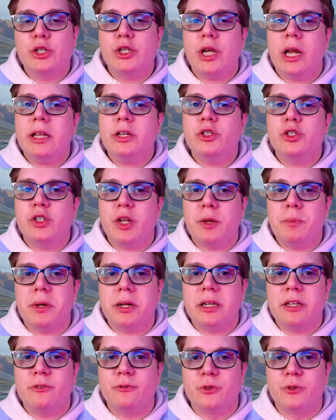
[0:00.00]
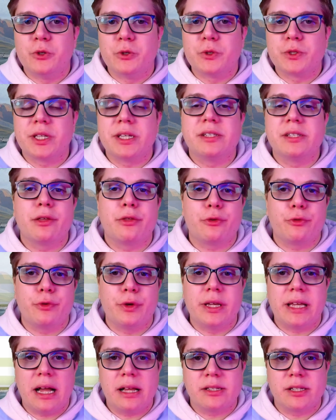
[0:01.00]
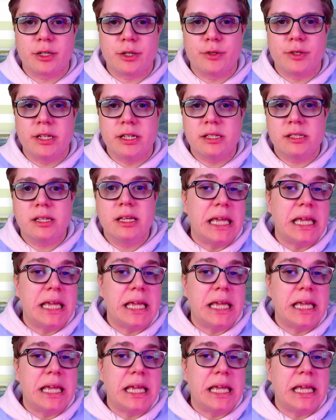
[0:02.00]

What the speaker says: challenge typically falls into 3 categories: